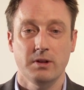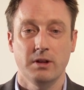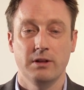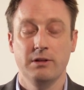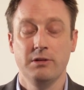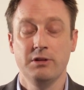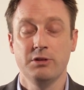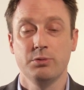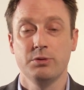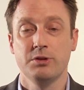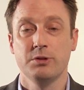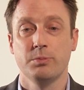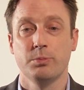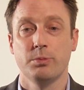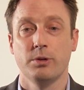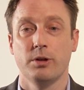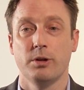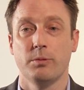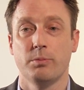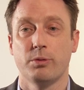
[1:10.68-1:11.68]
And this was
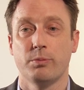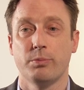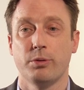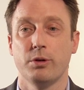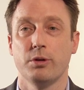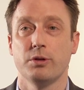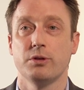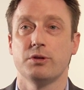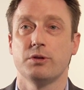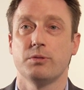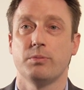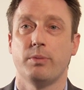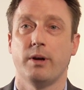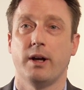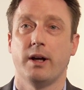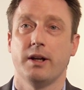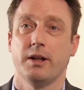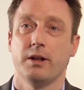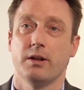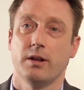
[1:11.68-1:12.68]
proposed
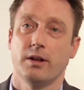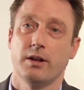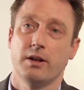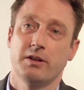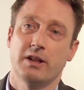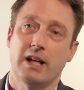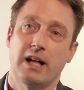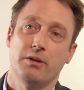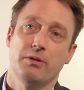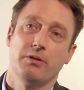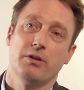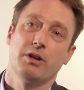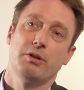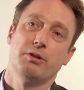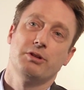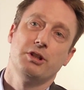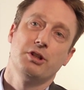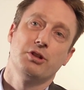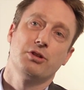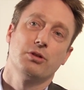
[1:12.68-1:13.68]
by an Italian
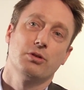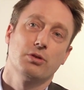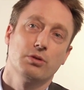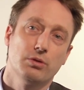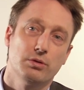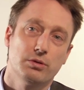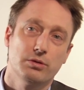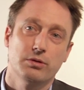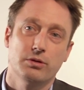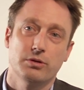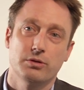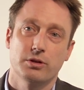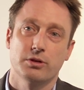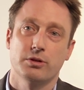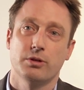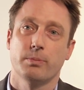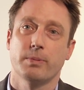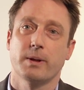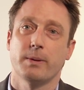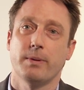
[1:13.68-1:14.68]
theoretician called
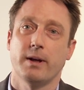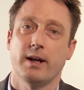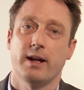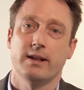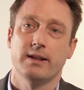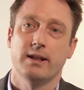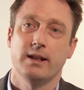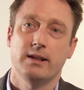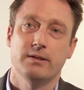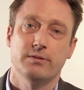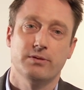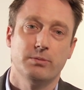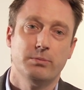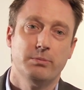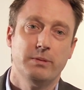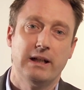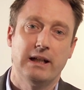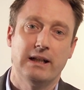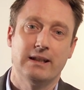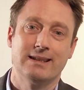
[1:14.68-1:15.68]
Dr. Preparata
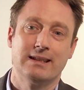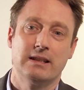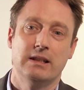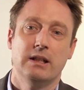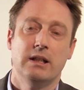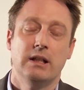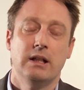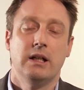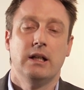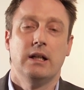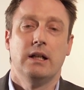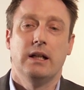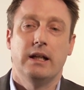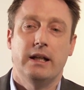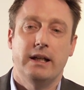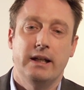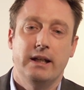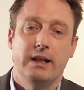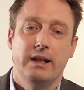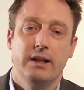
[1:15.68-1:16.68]
from Milan.
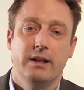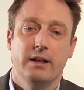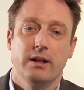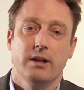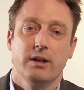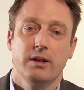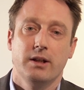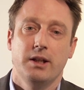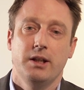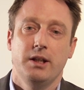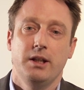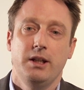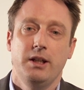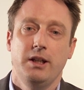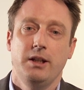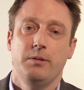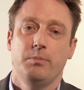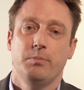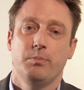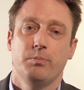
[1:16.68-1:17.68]
And
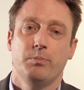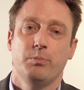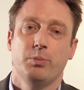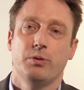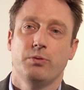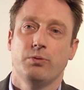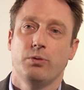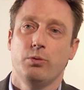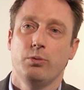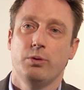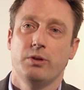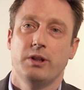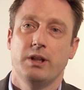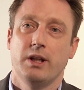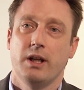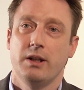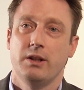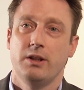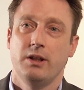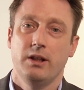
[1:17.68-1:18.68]
he put forward
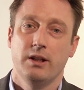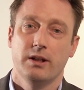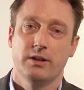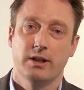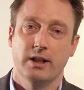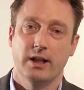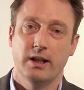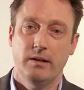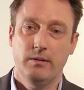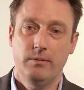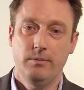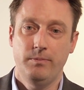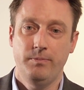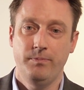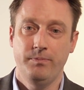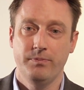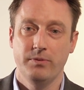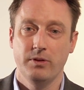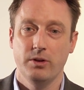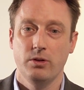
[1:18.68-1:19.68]
the idea that
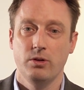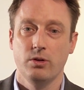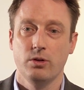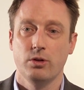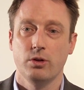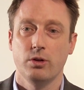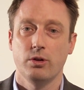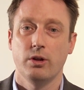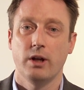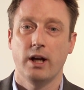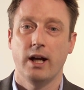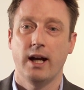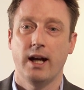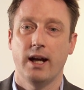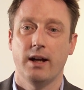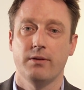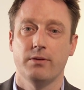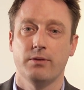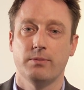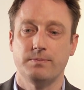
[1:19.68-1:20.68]
you could
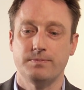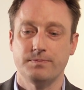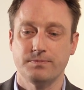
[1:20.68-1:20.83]
have